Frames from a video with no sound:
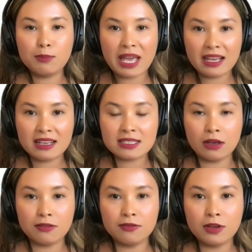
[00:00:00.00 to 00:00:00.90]
pace
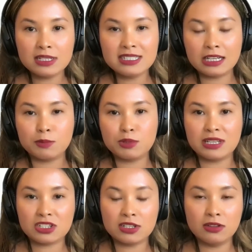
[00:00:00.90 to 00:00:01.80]
of data
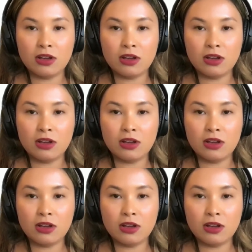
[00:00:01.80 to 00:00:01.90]
protection